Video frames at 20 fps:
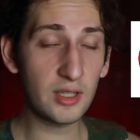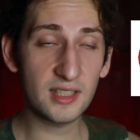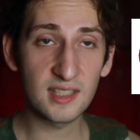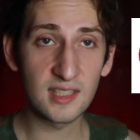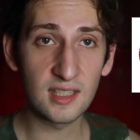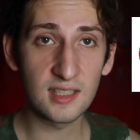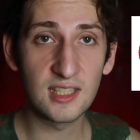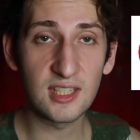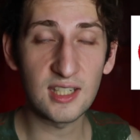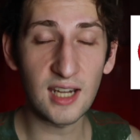What
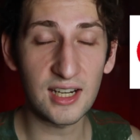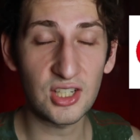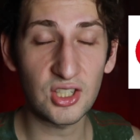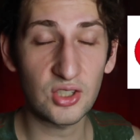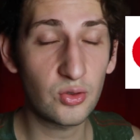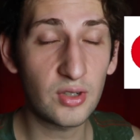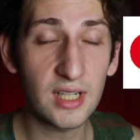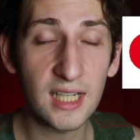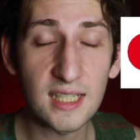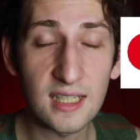did I
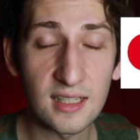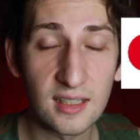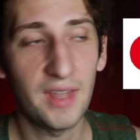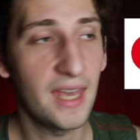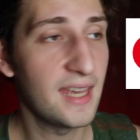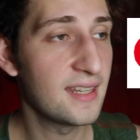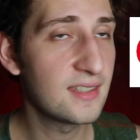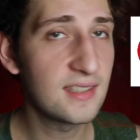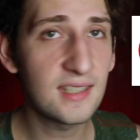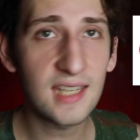just read?
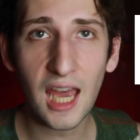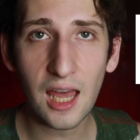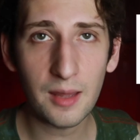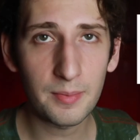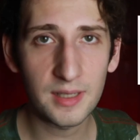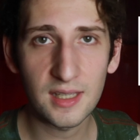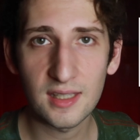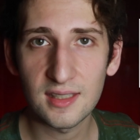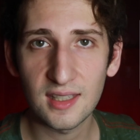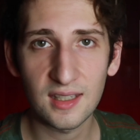S T
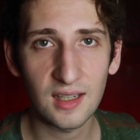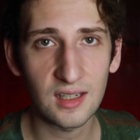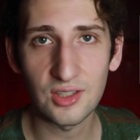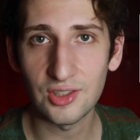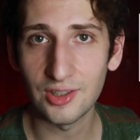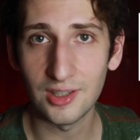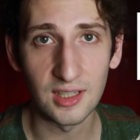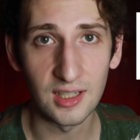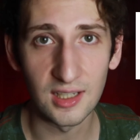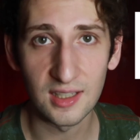Abby is like a
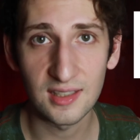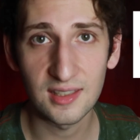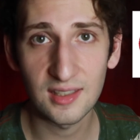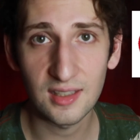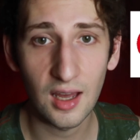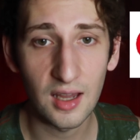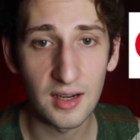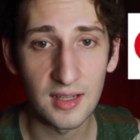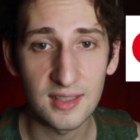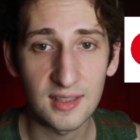genius,
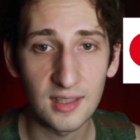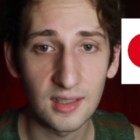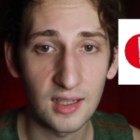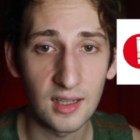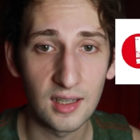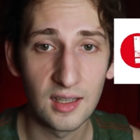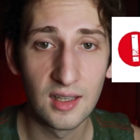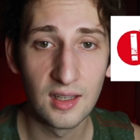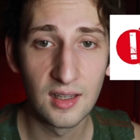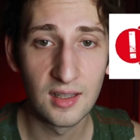
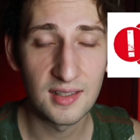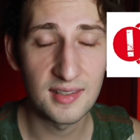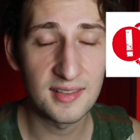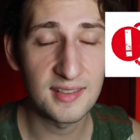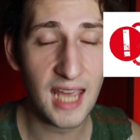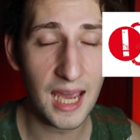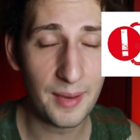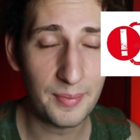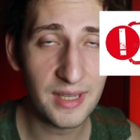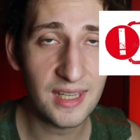honestly.
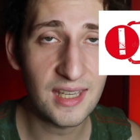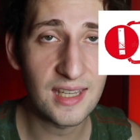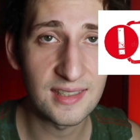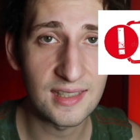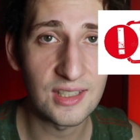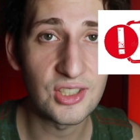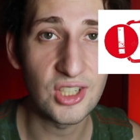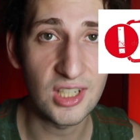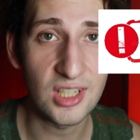Stabby is a